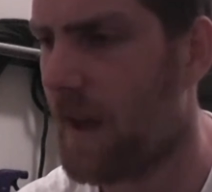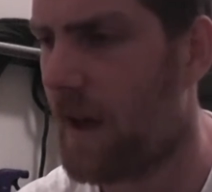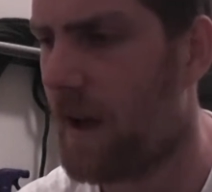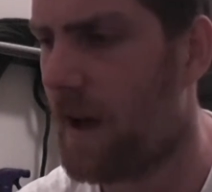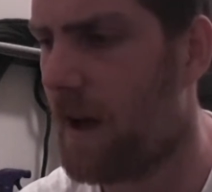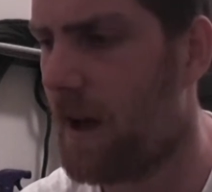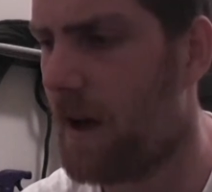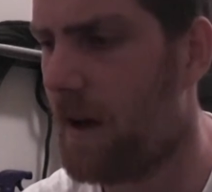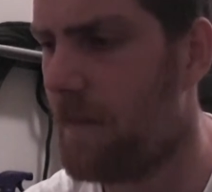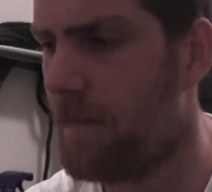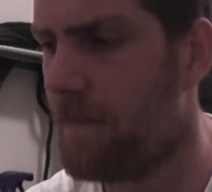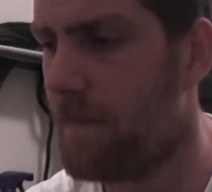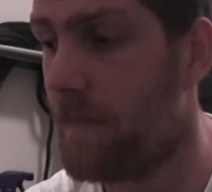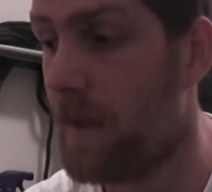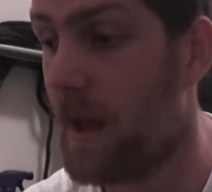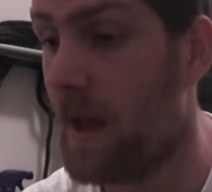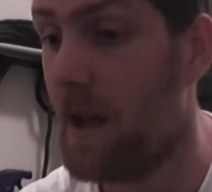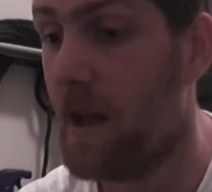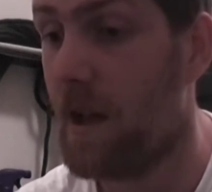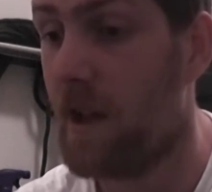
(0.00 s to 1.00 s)

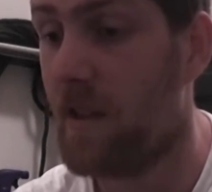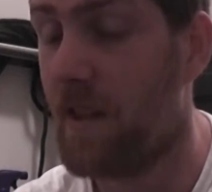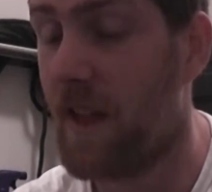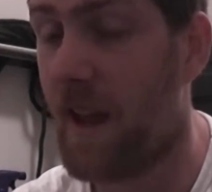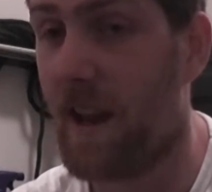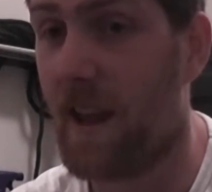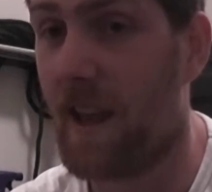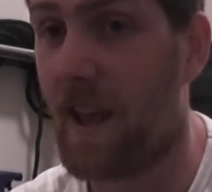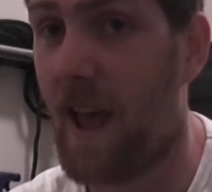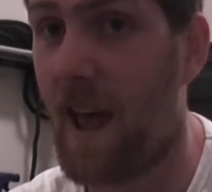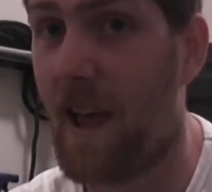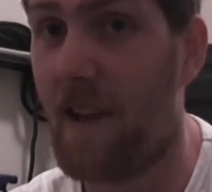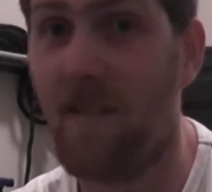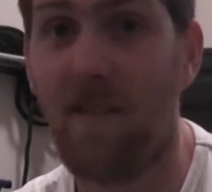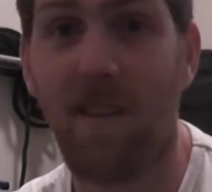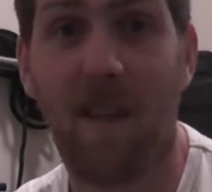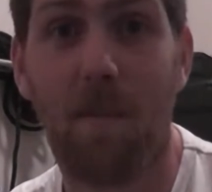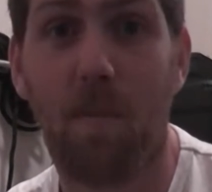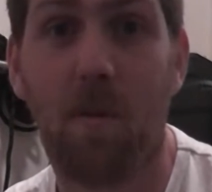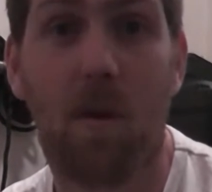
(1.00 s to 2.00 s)
Then again,
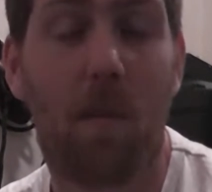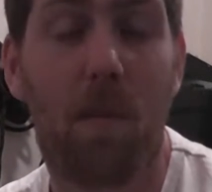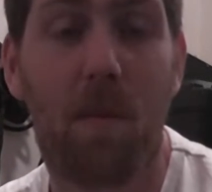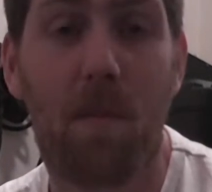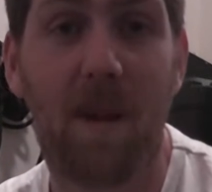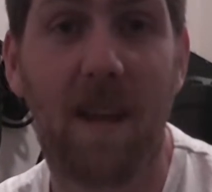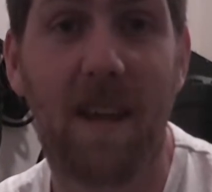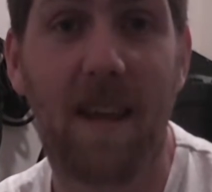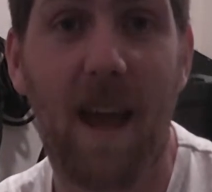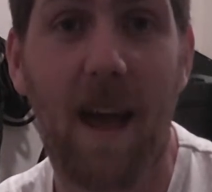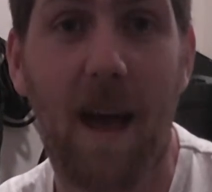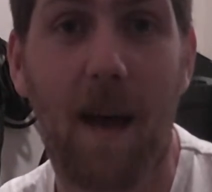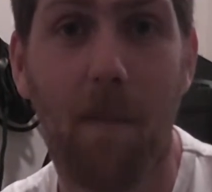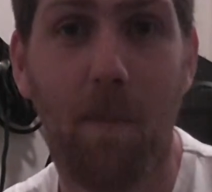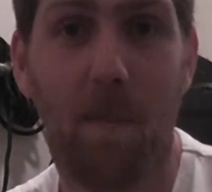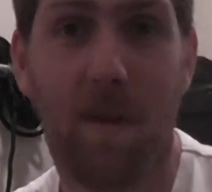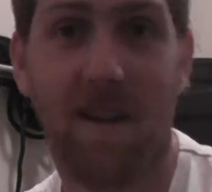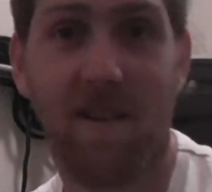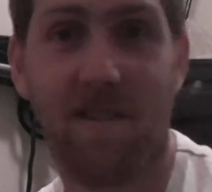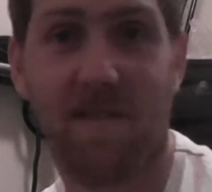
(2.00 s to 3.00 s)
they probably
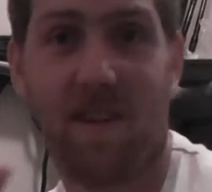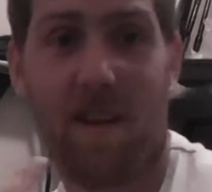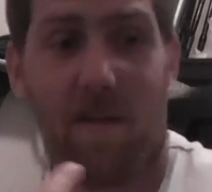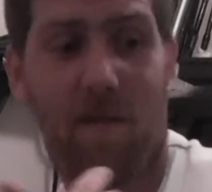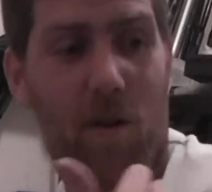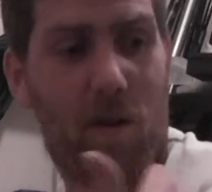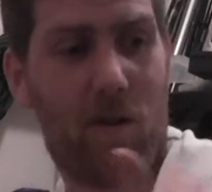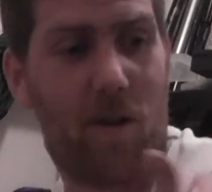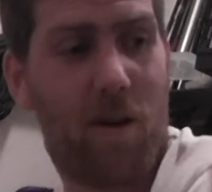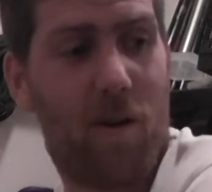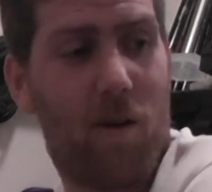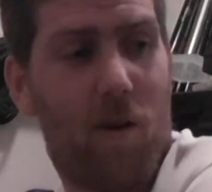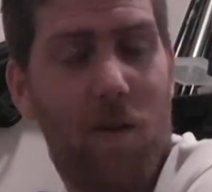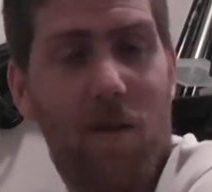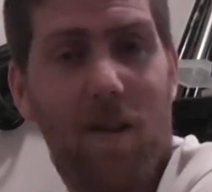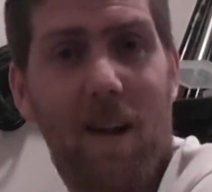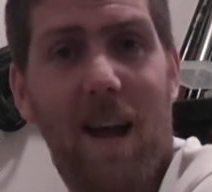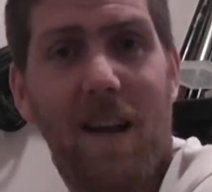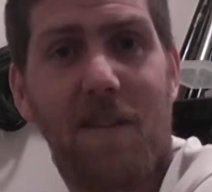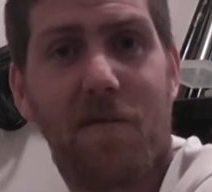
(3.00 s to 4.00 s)
can, because they've got the
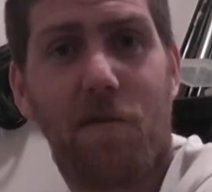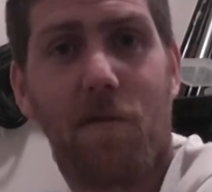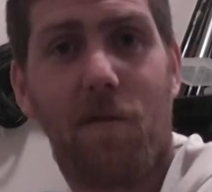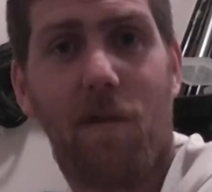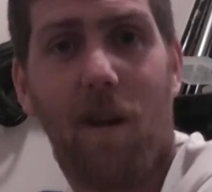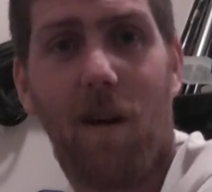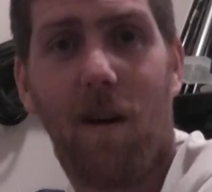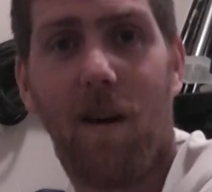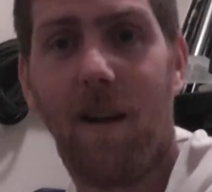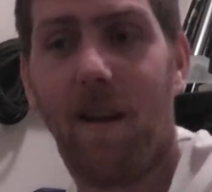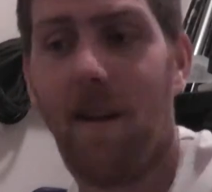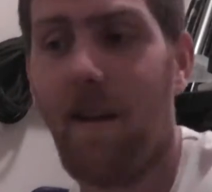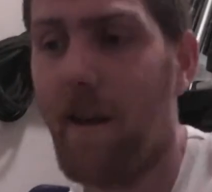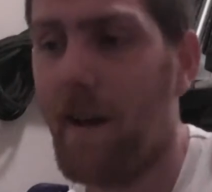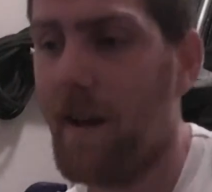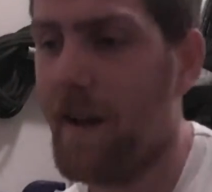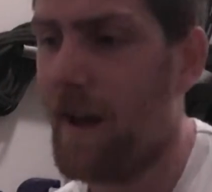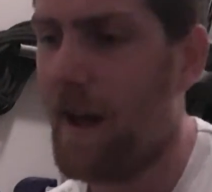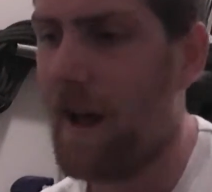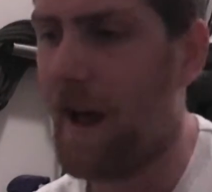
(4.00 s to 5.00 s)
long lateral line,
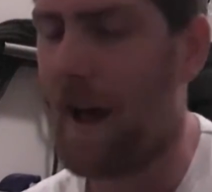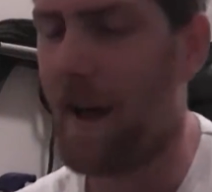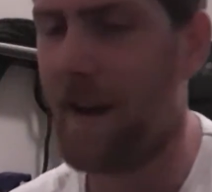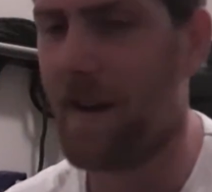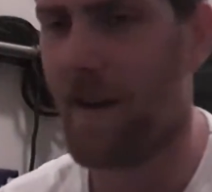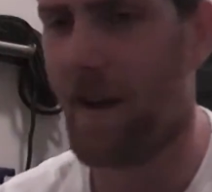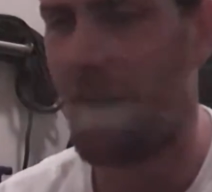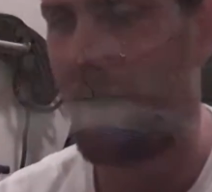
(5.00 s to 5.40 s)
and